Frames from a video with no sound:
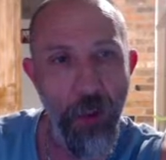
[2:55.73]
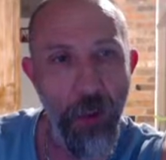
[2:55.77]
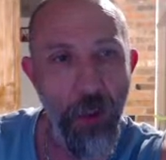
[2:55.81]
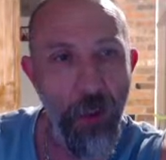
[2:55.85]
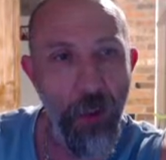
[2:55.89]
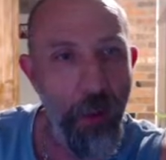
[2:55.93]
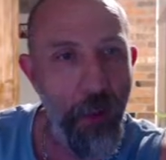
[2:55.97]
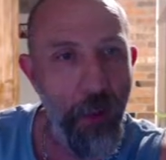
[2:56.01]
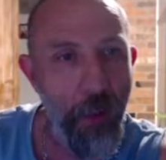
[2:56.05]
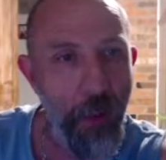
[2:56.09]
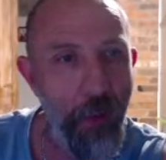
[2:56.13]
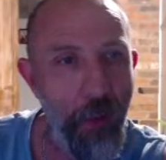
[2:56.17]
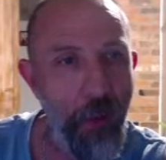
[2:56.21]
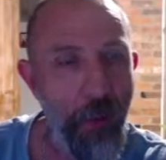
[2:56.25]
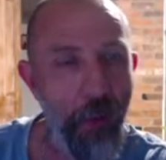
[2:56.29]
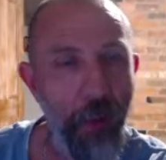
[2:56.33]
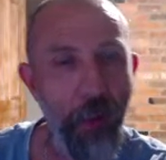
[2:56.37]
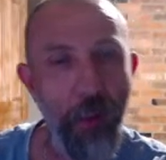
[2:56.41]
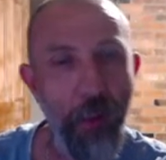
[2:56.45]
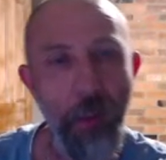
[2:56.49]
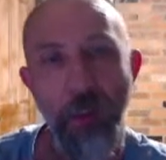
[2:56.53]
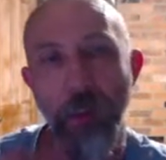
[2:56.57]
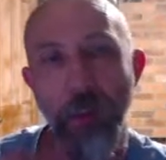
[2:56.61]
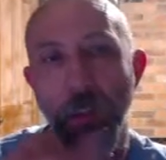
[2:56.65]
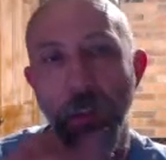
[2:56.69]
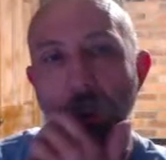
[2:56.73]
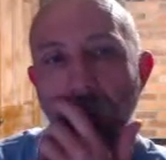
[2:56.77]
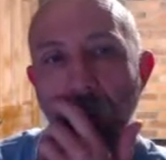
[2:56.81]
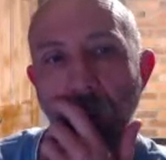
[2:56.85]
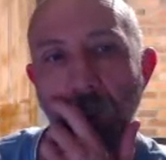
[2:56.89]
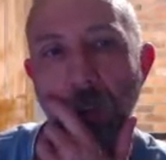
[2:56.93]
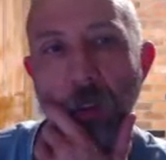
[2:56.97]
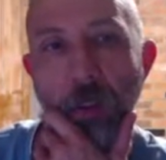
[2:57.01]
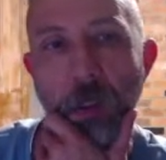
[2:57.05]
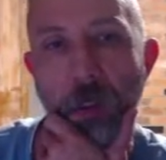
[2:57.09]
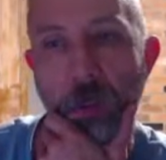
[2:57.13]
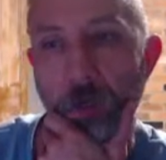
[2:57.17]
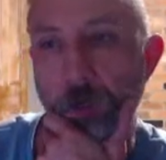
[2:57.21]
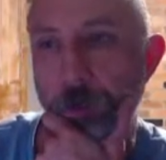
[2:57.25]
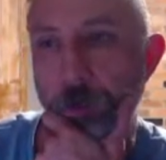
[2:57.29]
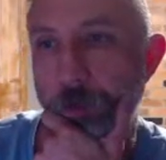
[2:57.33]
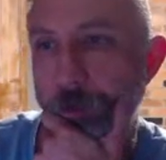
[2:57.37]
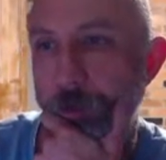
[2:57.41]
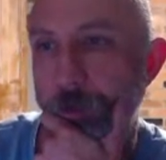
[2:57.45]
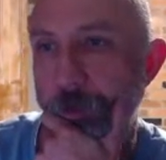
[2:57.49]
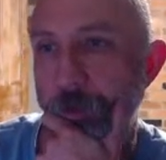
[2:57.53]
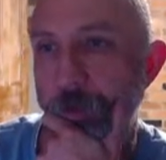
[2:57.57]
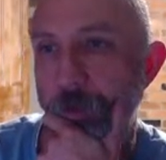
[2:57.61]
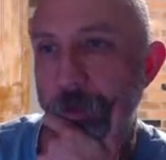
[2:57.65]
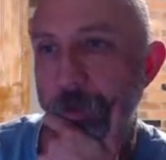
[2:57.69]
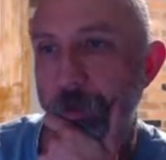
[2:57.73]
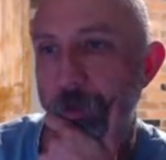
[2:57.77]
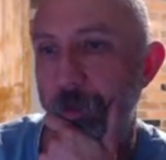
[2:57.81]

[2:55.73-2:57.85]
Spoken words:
Audio's working. We're all good.